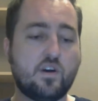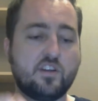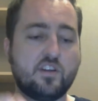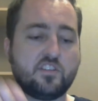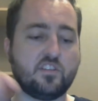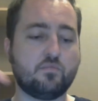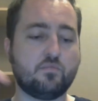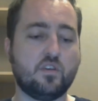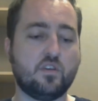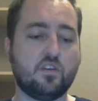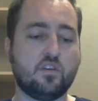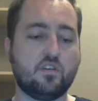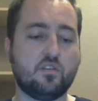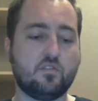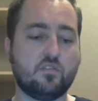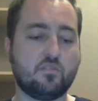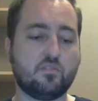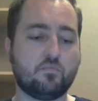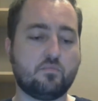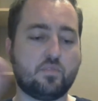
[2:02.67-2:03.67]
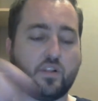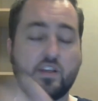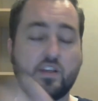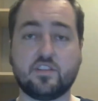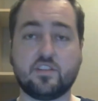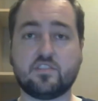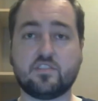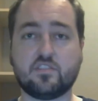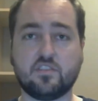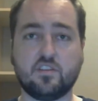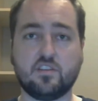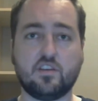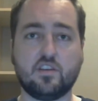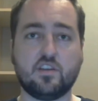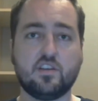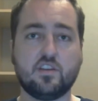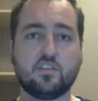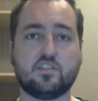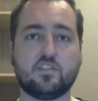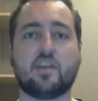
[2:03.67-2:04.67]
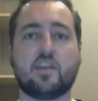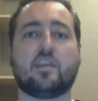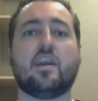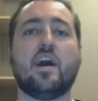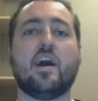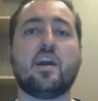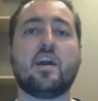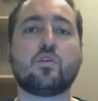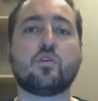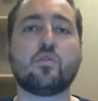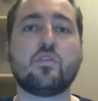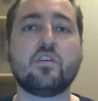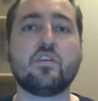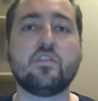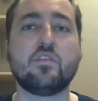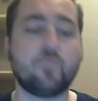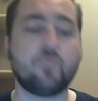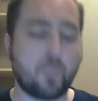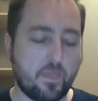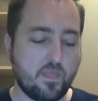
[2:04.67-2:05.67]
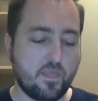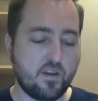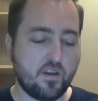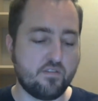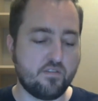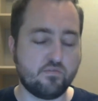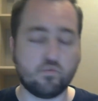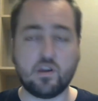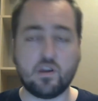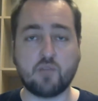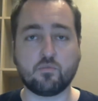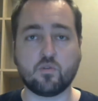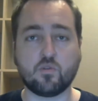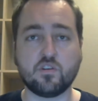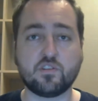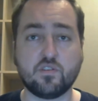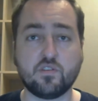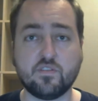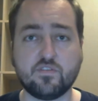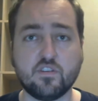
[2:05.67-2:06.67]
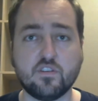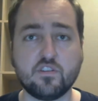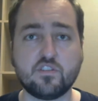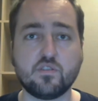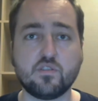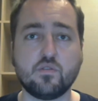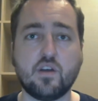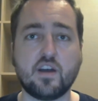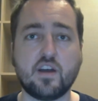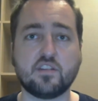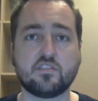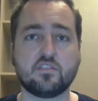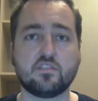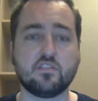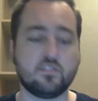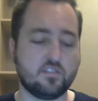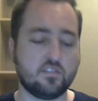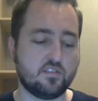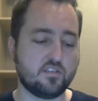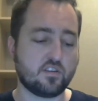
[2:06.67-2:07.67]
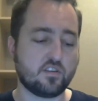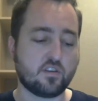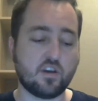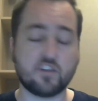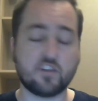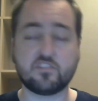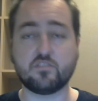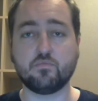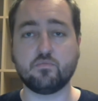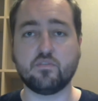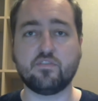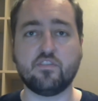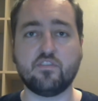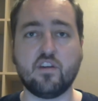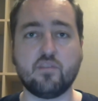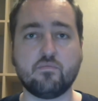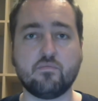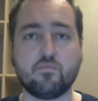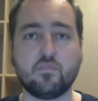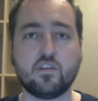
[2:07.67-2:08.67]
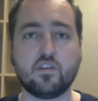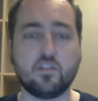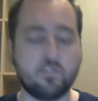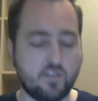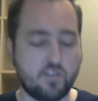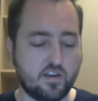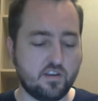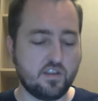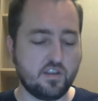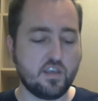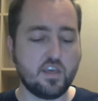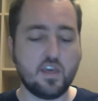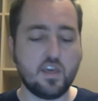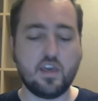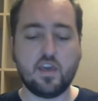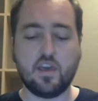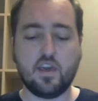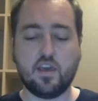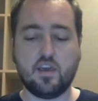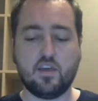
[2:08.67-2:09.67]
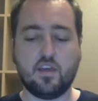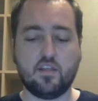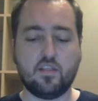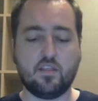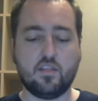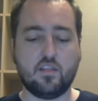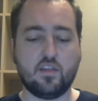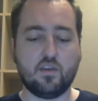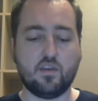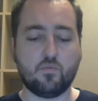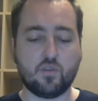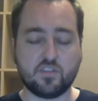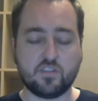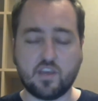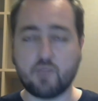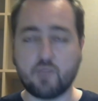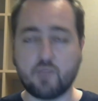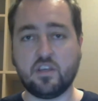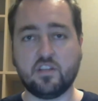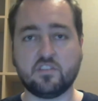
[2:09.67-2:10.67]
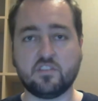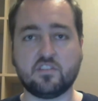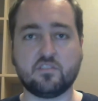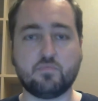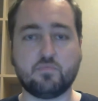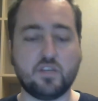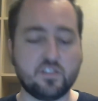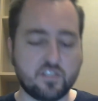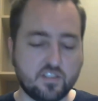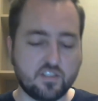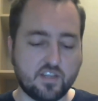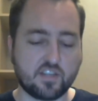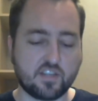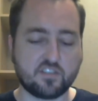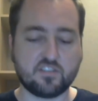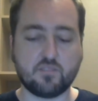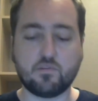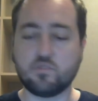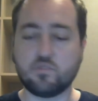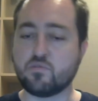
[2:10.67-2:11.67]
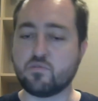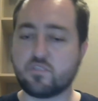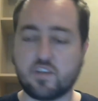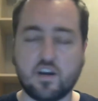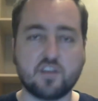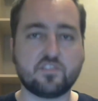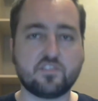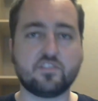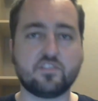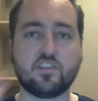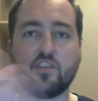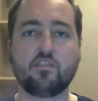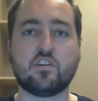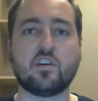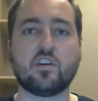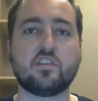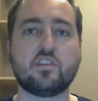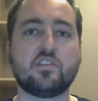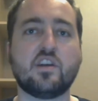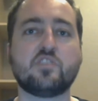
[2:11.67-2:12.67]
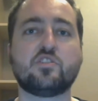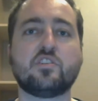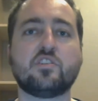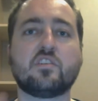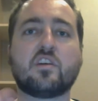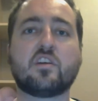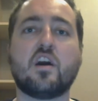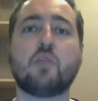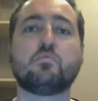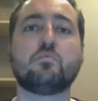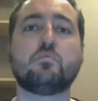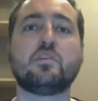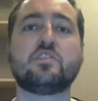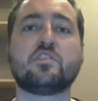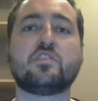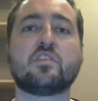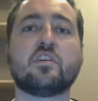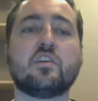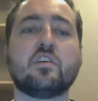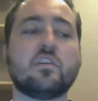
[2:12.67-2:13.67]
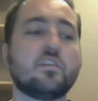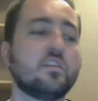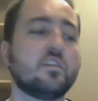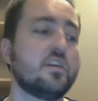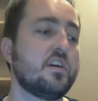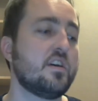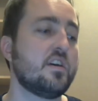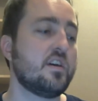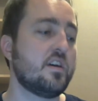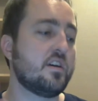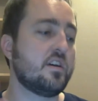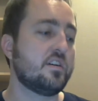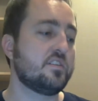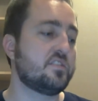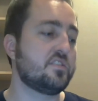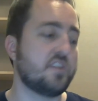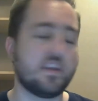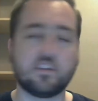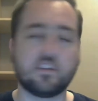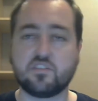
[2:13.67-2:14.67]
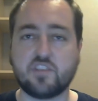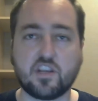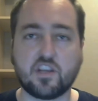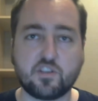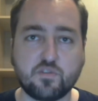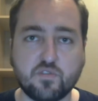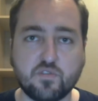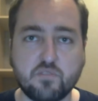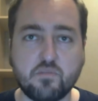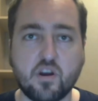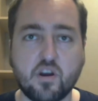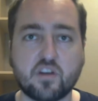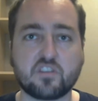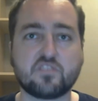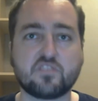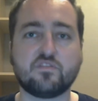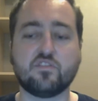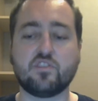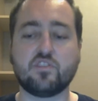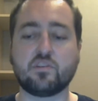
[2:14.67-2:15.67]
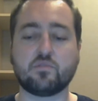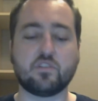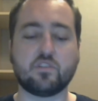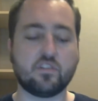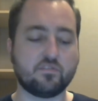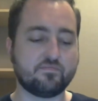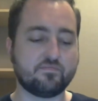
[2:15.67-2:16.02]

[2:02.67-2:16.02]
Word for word: to be placed into that category of what I'm going to refer to as the customer frame, right? And what that means is basically like someone who's constantly giving her attention, complimenting her, saying sexual remarks, flirting with her.